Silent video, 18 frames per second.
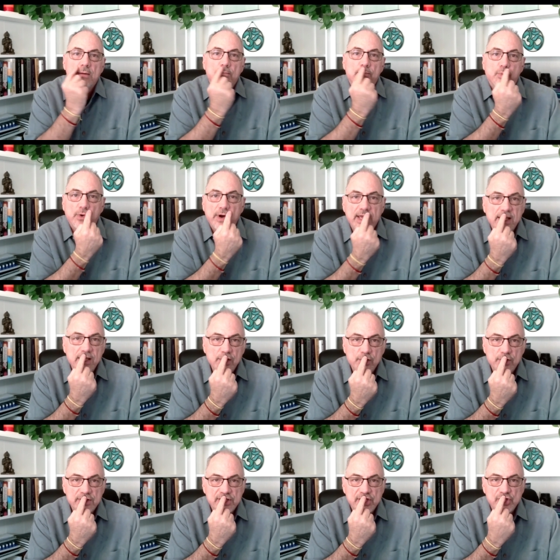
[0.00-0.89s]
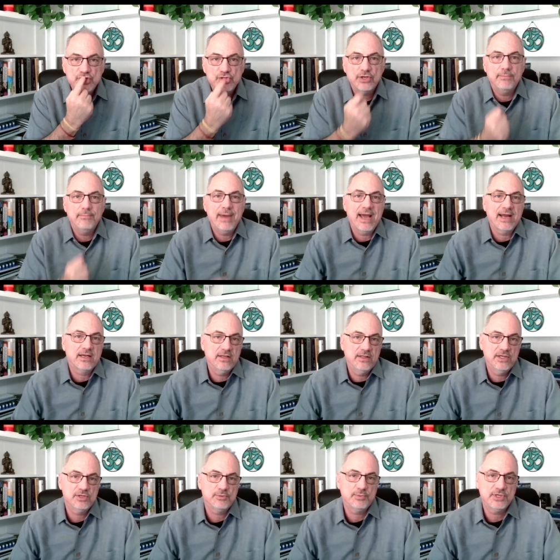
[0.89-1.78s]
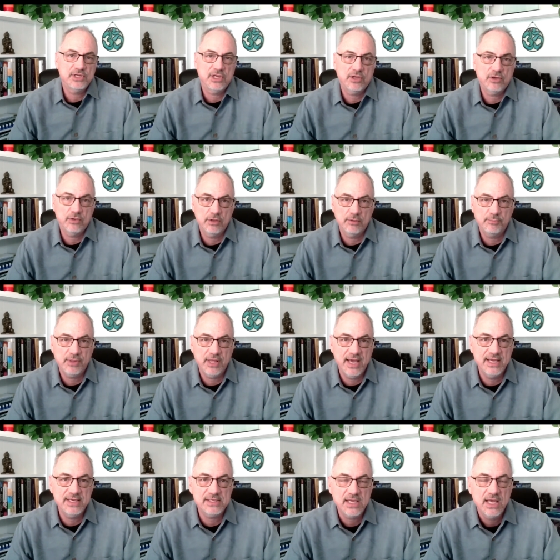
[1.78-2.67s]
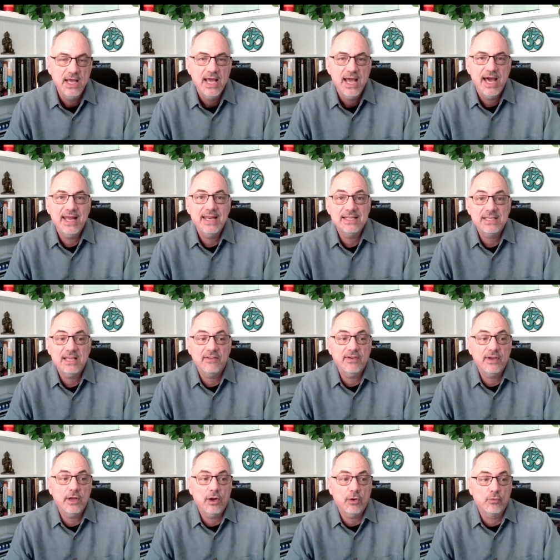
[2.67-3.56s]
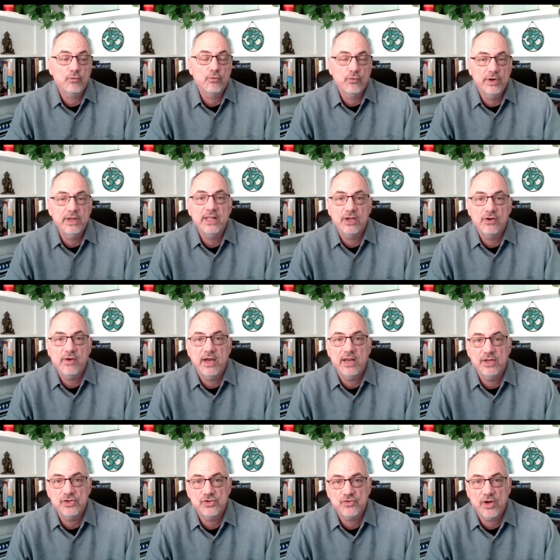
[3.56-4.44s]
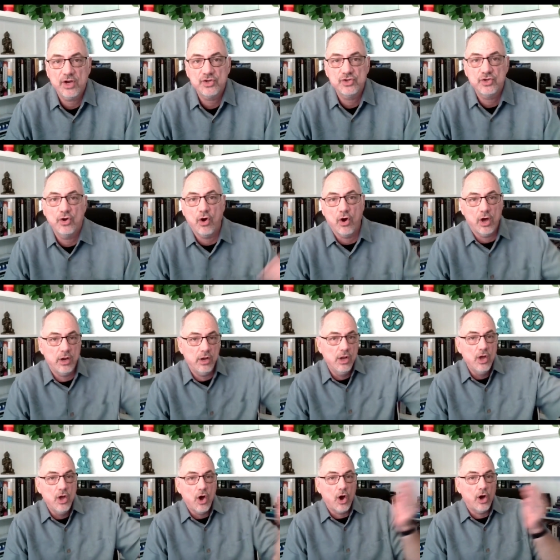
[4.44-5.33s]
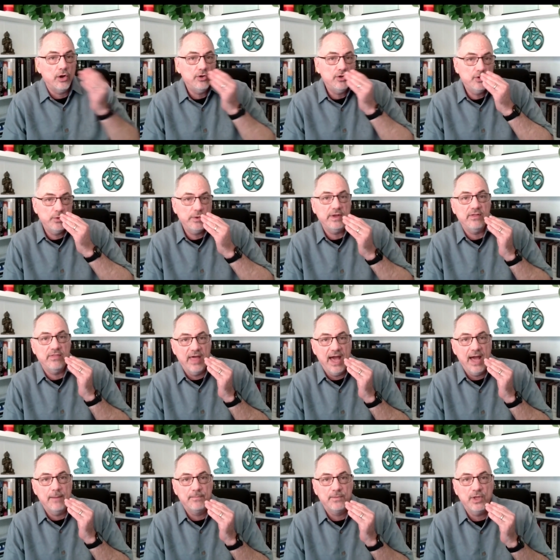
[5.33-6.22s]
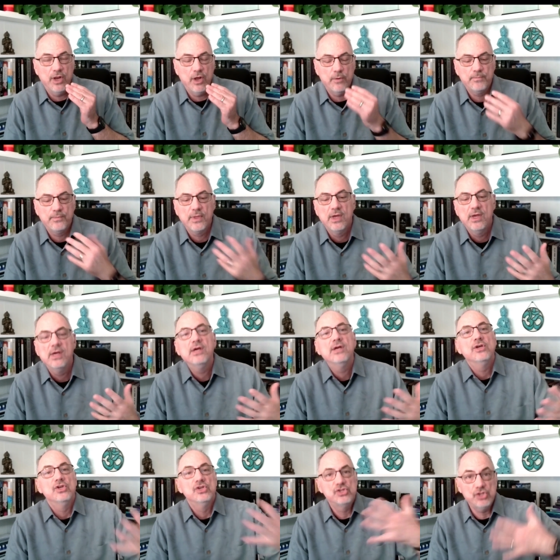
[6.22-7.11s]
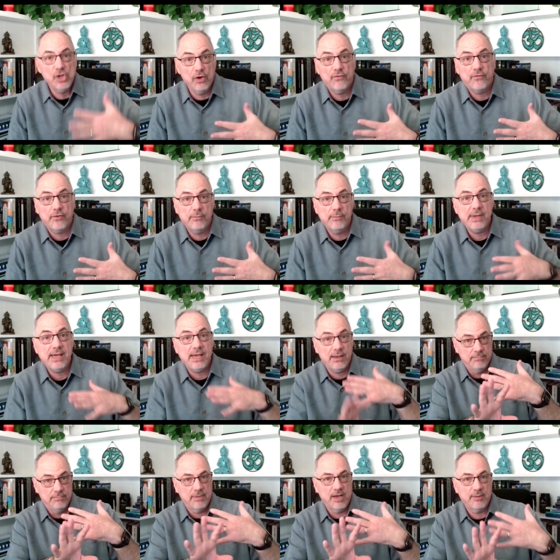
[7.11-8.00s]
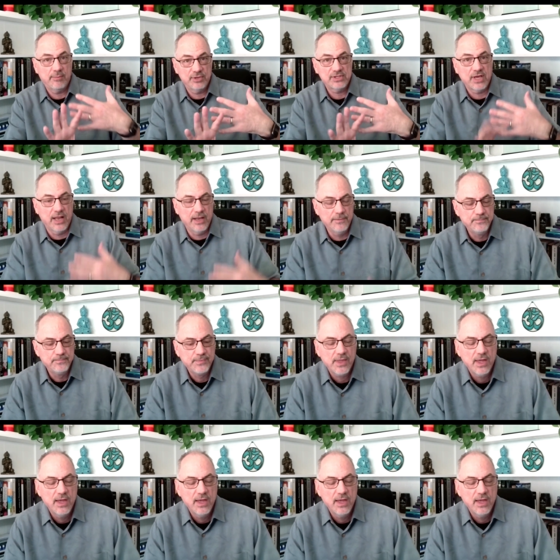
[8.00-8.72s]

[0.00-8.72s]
bringing your attention back to this particular place. And he's giving a really great instruction on, on doing that, you know? So for me, my Marsala,